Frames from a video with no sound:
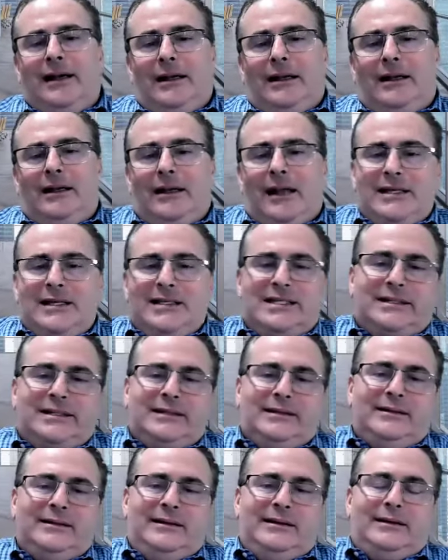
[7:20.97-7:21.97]
let's,
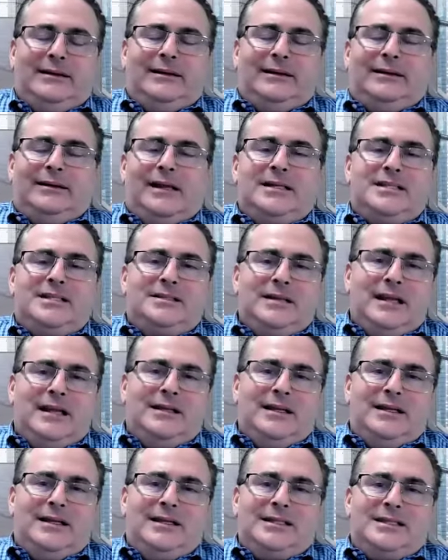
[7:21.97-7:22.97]

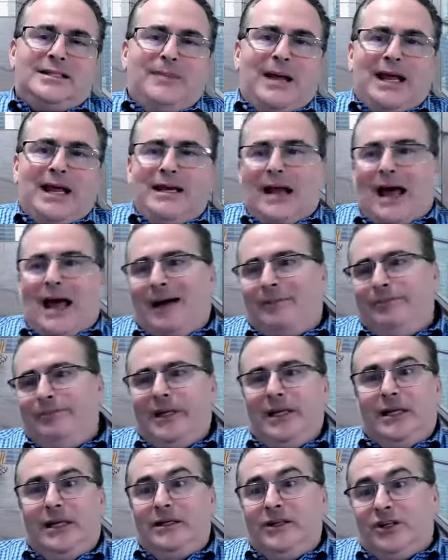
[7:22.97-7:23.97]
and this may not
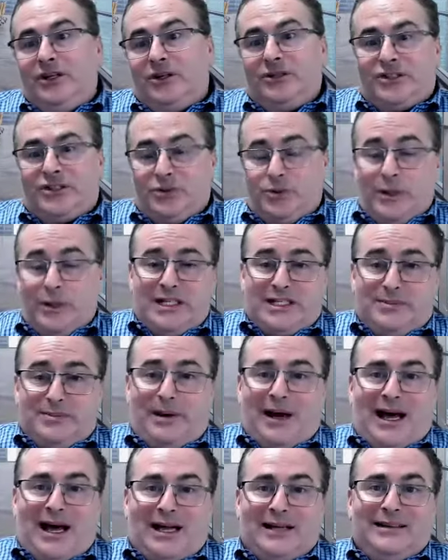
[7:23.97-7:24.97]
be in your sweet
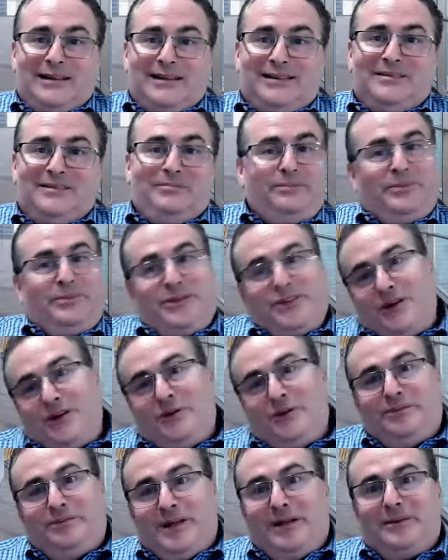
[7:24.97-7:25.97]
spot,
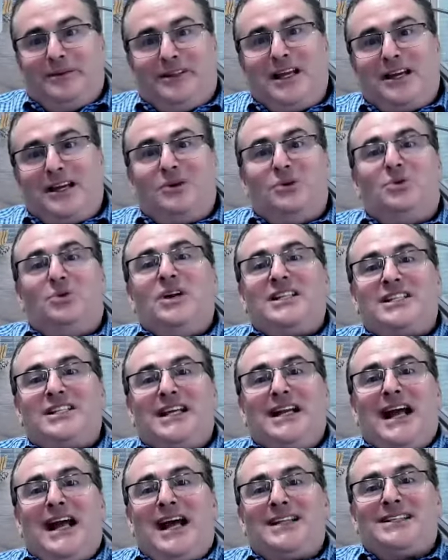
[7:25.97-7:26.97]
so I'll take a risk
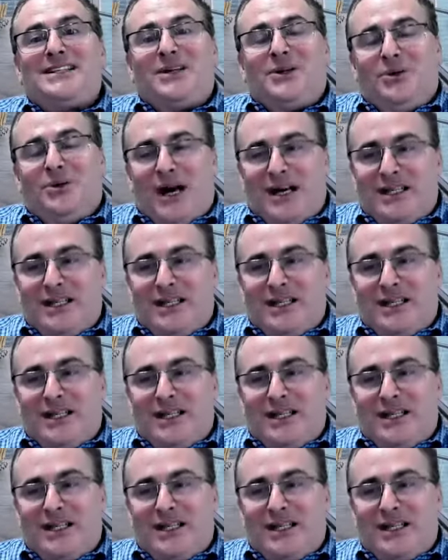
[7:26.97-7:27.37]
and ask the question.